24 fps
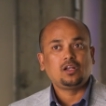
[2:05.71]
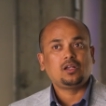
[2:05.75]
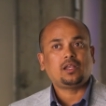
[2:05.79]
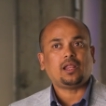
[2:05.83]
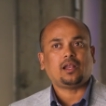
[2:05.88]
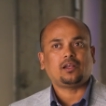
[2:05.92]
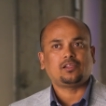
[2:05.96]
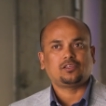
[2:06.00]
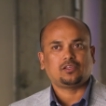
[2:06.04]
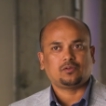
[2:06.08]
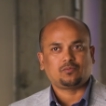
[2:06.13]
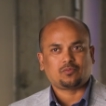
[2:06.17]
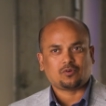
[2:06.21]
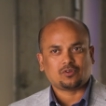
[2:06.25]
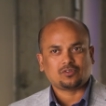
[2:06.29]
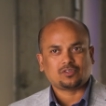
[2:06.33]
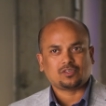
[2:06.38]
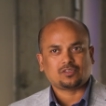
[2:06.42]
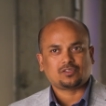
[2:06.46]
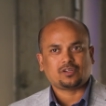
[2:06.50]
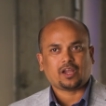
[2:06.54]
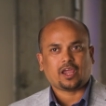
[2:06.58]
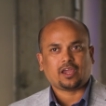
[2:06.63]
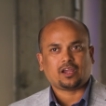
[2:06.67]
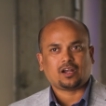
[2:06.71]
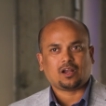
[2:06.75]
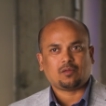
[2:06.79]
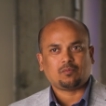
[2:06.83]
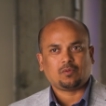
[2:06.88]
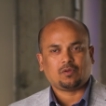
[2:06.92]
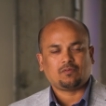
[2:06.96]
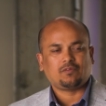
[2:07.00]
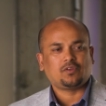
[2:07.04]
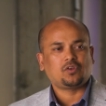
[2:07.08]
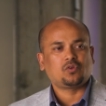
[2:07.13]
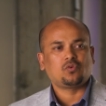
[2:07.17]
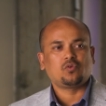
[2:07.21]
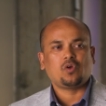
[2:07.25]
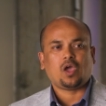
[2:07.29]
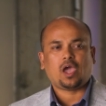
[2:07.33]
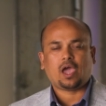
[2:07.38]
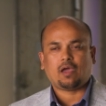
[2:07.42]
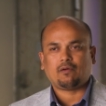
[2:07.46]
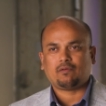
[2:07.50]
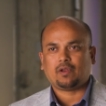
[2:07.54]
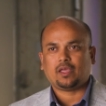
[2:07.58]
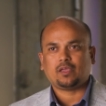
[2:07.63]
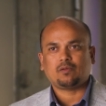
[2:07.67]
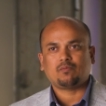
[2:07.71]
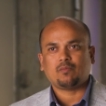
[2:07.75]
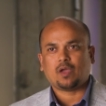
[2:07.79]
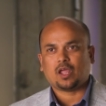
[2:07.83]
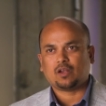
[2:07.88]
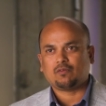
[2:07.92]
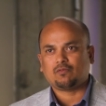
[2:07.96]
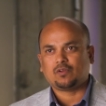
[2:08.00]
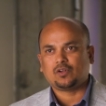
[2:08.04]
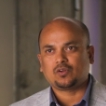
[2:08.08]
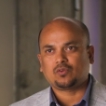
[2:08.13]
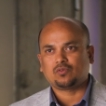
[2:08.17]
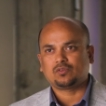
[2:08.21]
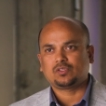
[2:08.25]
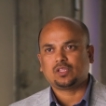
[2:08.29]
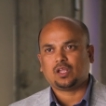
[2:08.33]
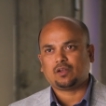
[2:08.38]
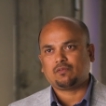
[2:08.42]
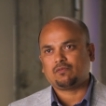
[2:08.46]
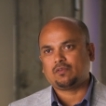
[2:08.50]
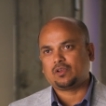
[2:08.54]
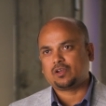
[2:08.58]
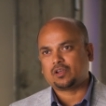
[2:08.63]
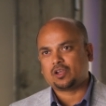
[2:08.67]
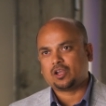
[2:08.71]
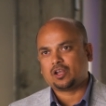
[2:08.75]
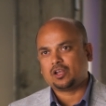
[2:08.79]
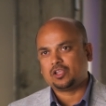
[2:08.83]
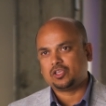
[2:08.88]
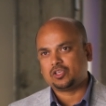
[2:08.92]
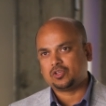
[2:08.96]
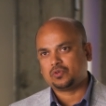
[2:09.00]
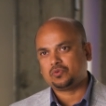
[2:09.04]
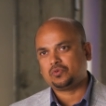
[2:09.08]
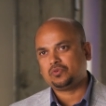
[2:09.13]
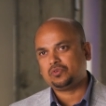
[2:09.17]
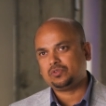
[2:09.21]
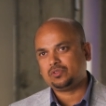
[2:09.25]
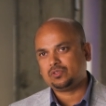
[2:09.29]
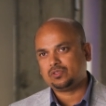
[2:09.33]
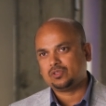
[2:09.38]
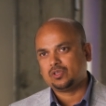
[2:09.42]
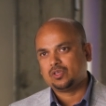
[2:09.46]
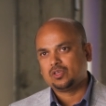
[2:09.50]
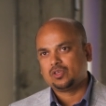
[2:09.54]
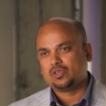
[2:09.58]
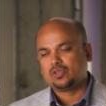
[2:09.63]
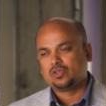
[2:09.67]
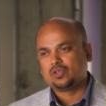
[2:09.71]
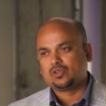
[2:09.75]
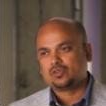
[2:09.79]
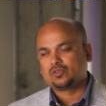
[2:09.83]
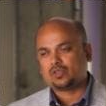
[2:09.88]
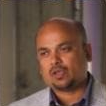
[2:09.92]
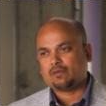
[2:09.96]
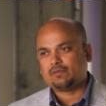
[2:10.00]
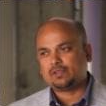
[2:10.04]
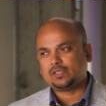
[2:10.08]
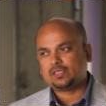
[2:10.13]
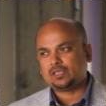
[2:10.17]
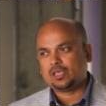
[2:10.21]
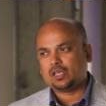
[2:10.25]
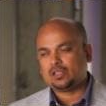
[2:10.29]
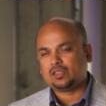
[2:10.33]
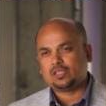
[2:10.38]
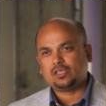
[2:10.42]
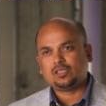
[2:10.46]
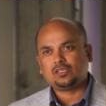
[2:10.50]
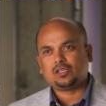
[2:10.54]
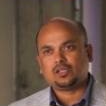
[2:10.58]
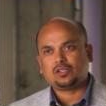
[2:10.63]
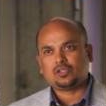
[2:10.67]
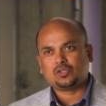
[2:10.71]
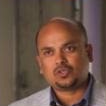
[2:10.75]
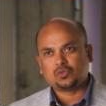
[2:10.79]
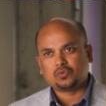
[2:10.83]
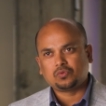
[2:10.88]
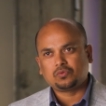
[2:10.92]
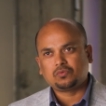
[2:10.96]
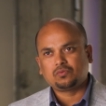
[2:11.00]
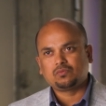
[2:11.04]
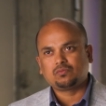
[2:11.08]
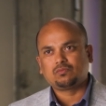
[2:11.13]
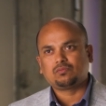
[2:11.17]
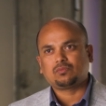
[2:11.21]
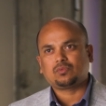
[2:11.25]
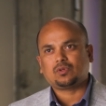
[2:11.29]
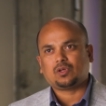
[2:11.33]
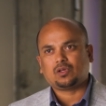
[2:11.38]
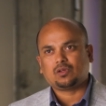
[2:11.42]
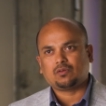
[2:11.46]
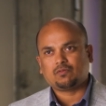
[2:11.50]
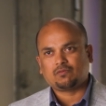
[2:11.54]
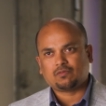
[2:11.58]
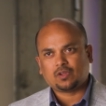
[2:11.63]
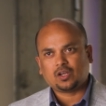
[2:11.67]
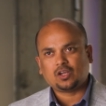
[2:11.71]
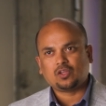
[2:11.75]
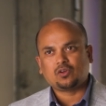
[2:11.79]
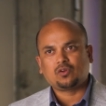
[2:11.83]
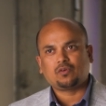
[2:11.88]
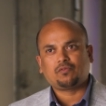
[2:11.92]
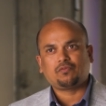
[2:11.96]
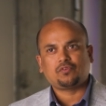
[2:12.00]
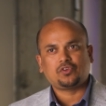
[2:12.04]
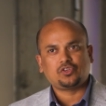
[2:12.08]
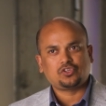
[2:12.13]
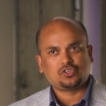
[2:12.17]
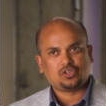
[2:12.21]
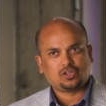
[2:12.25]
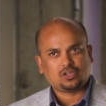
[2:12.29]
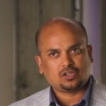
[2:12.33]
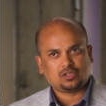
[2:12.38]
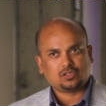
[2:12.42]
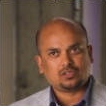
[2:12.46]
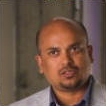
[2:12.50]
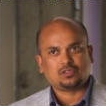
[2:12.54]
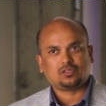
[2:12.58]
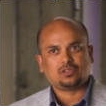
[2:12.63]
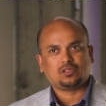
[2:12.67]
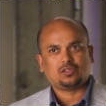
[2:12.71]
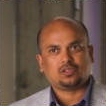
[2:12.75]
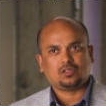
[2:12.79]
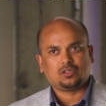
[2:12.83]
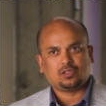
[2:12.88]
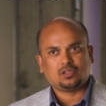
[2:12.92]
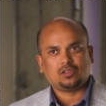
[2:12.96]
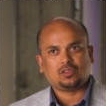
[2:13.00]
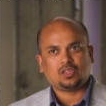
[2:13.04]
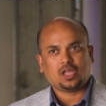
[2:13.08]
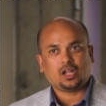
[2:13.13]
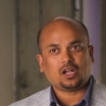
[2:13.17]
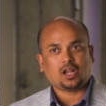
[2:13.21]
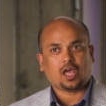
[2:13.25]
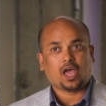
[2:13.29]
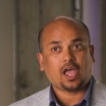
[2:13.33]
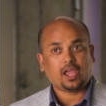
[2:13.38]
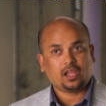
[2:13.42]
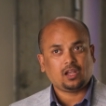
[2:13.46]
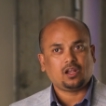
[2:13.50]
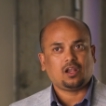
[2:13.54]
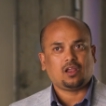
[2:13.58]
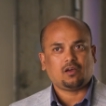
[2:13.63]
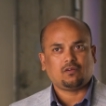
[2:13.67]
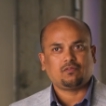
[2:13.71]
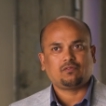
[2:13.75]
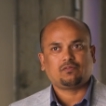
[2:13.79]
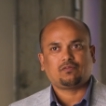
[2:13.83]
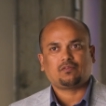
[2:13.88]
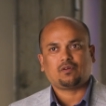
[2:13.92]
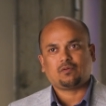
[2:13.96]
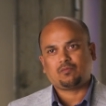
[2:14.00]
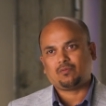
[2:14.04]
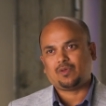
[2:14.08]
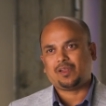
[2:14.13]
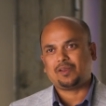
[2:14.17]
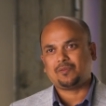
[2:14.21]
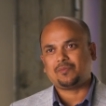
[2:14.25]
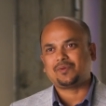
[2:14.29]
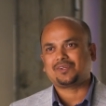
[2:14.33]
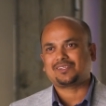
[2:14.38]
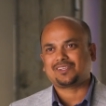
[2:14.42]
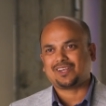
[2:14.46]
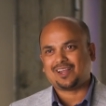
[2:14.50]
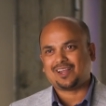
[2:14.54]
intelligent process diagramming. We do have like manual tools that we really use. So I will say these are the two very good features that I love from Elements